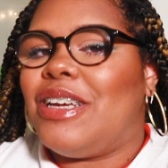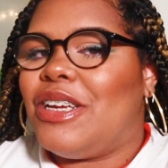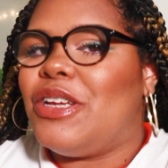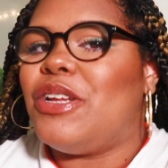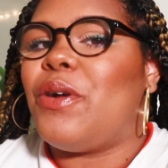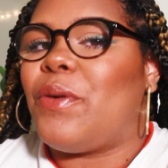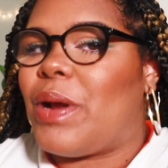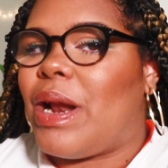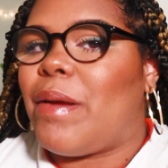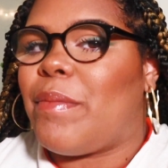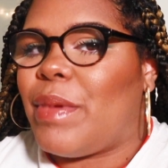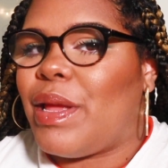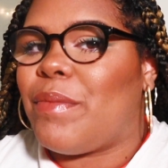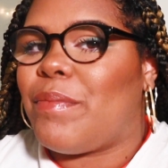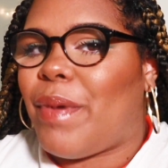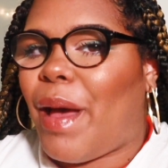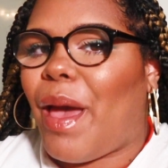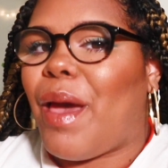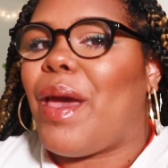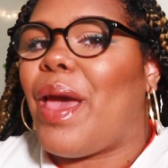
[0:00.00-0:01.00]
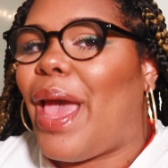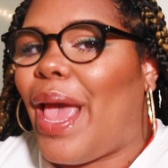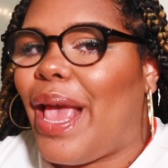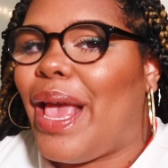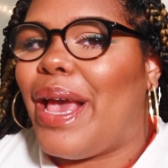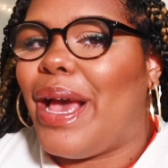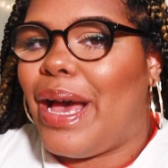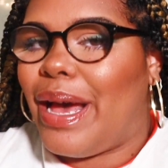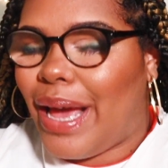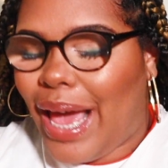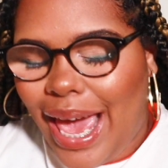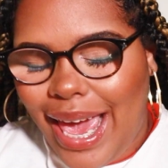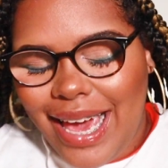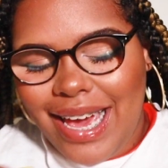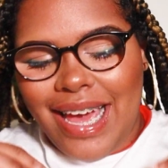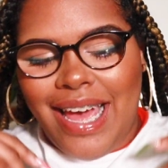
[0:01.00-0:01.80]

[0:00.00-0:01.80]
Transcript: what I mean by hate, okay?